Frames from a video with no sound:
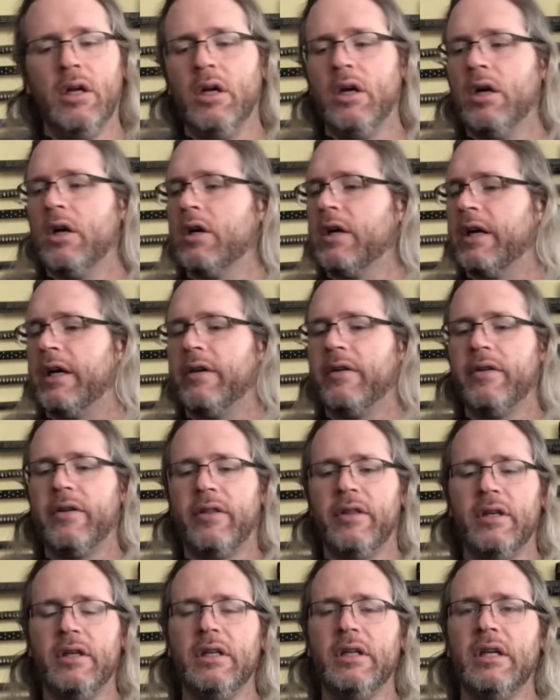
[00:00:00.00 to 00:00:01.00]
All right,
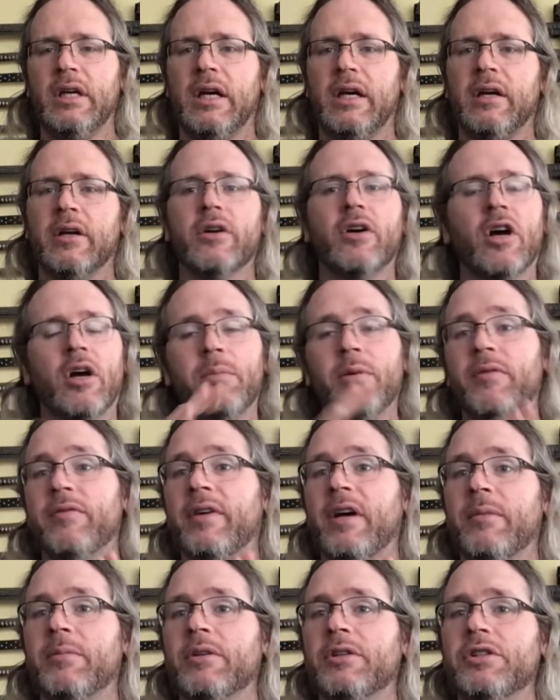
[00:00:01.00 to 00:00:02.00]
the carbon
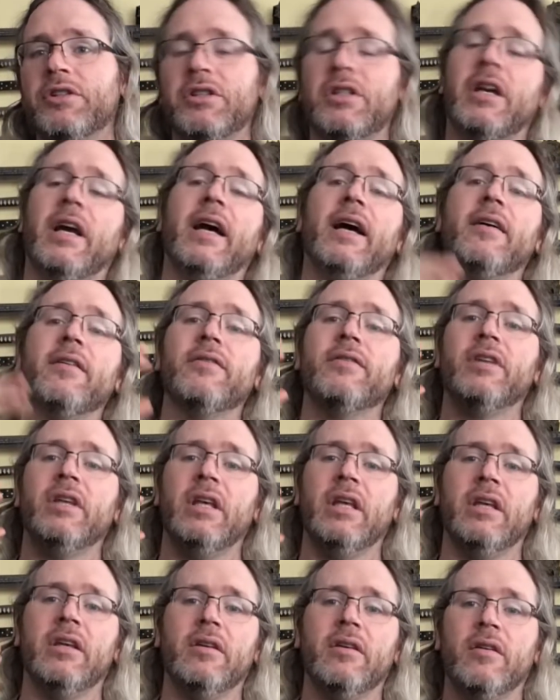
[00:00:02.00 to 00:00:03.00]
fiber shaft
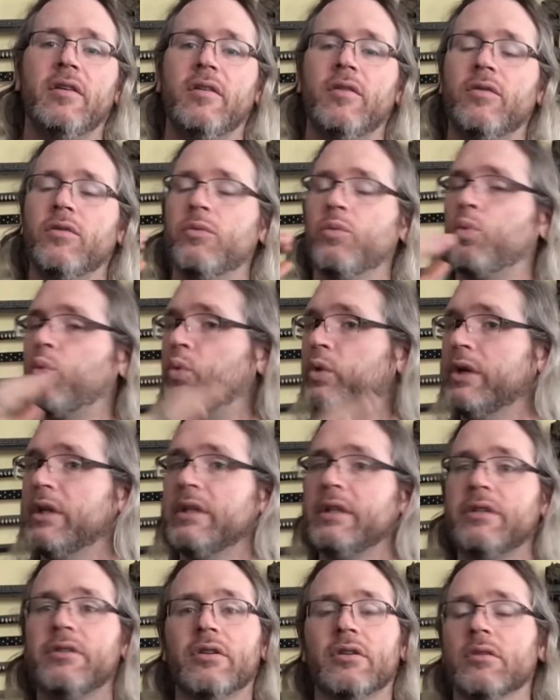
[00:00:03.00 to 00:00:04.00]
is
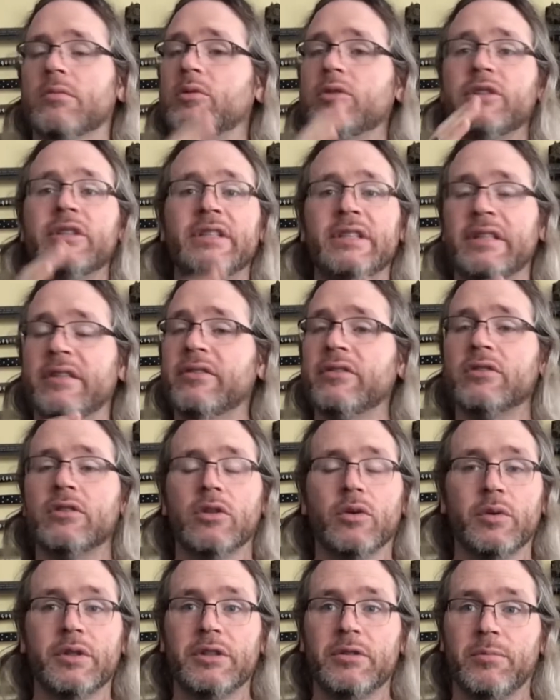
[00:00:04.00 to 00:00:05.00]
really durable and isn't
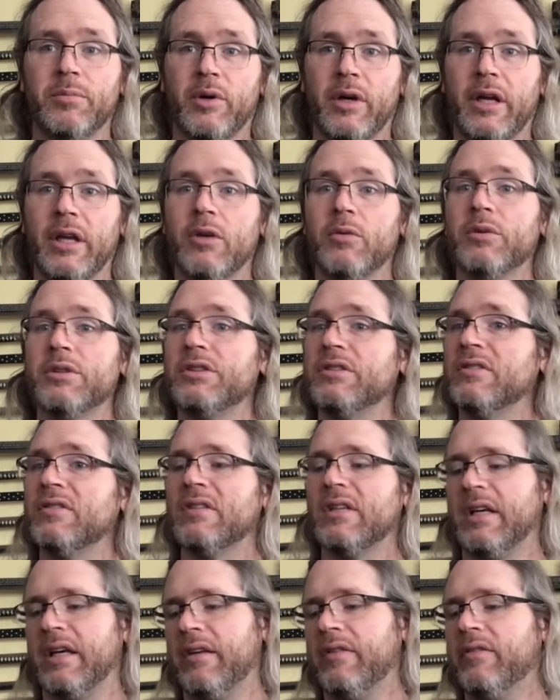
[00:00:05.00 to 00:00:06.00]
going to break, which is
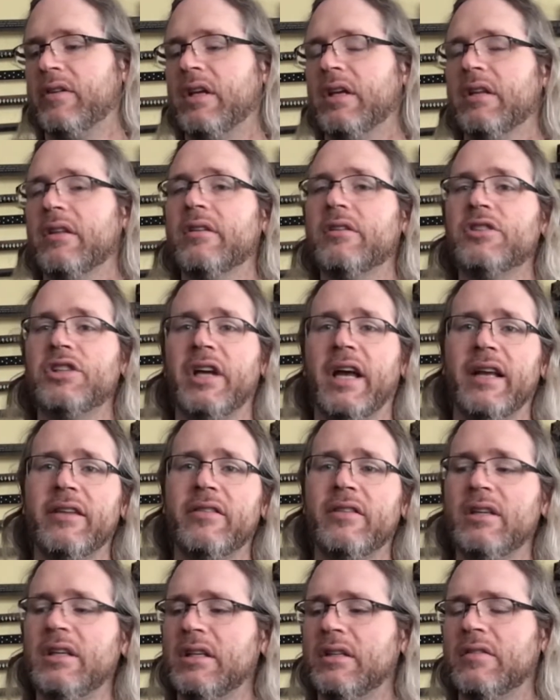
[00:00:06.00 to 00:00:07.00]
nice. The
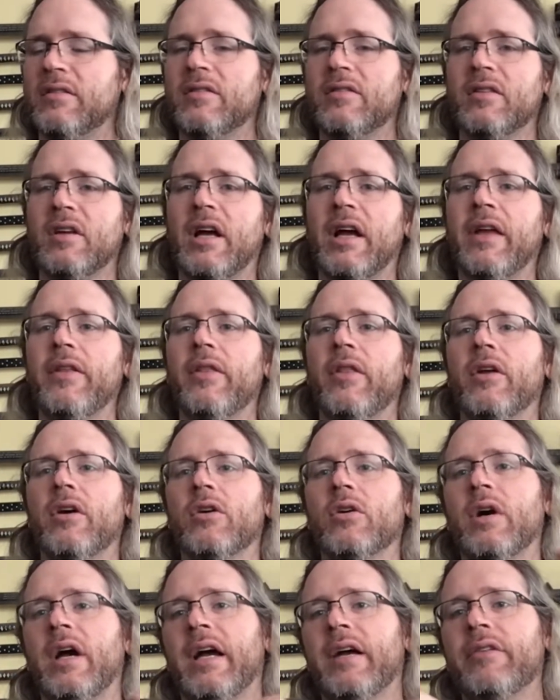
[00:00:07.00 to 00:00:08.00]
chassis inside,
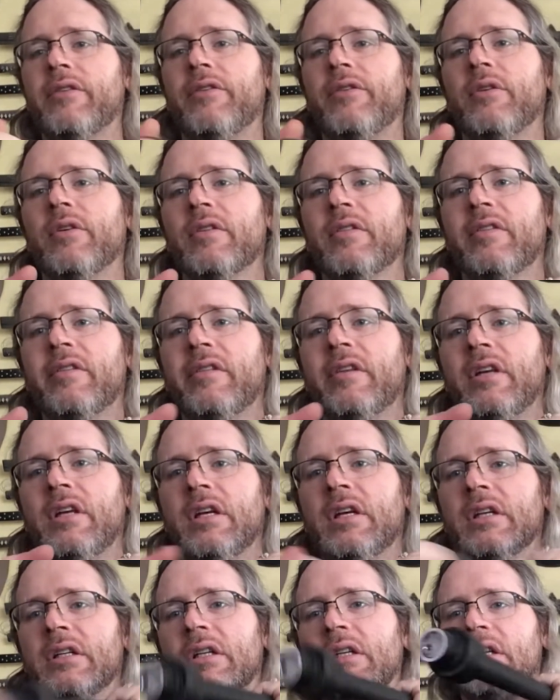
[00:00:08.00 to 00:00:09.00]
though, as you can
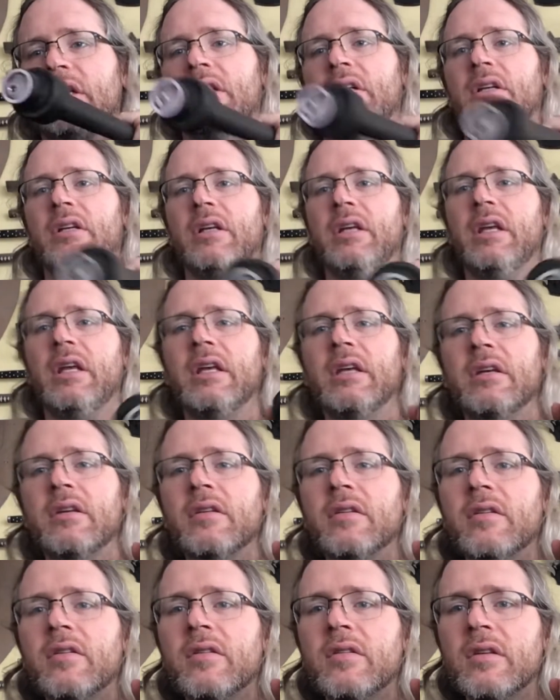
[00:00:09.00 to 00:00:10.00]
see,
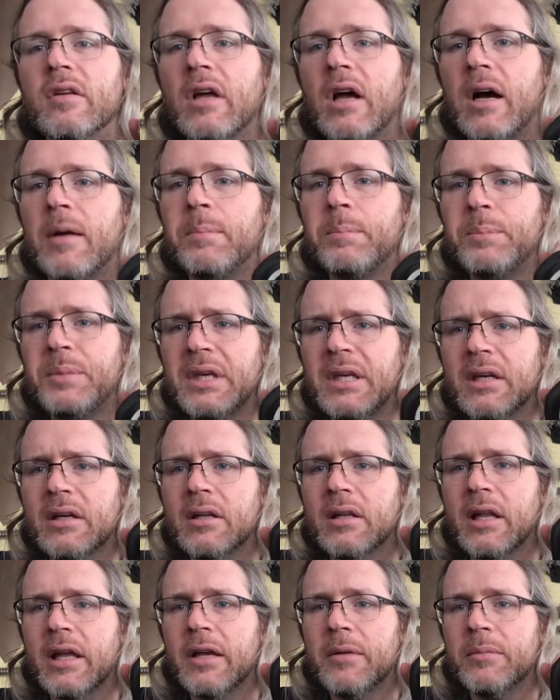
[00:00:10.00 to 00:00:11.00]
is a
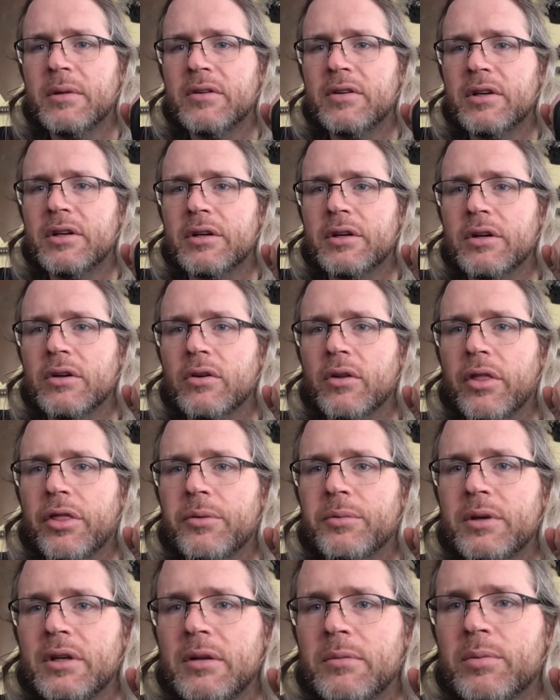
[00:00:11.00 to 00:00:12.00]
PLA material,
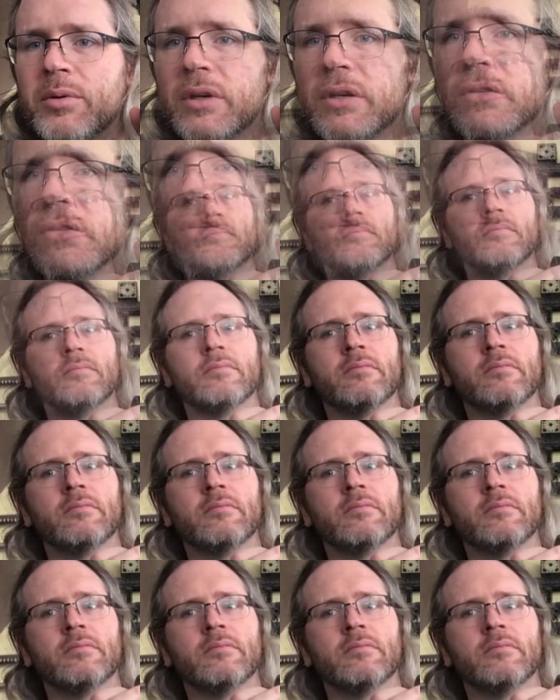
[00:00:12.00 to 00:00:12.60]
3D printed.